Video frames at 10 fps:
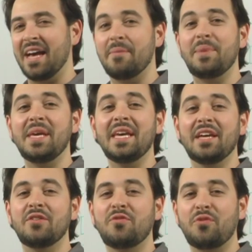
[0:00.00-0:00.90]
be
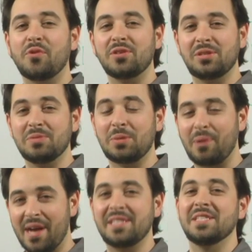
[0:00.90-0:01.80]
in for some
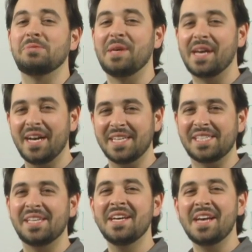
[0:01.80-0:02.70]
surprises,
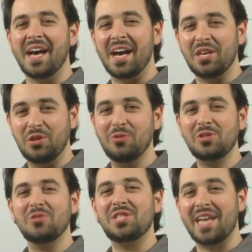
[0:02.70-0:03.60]
because
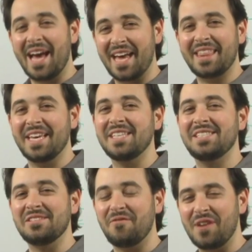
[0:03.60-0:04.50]
users tag things
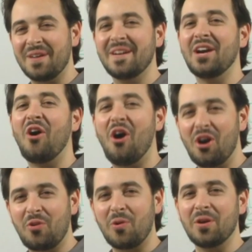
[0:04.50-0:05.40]
in very
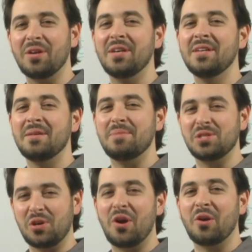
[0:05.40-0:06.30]
awkward,
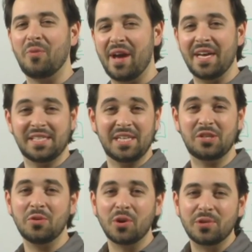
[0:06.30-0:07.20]
bizarre ways and
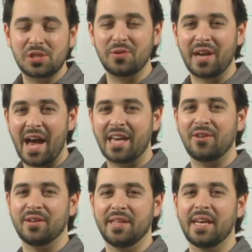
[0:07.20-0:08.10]
don't always do it
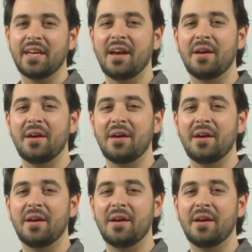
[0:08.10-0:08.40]
accurately.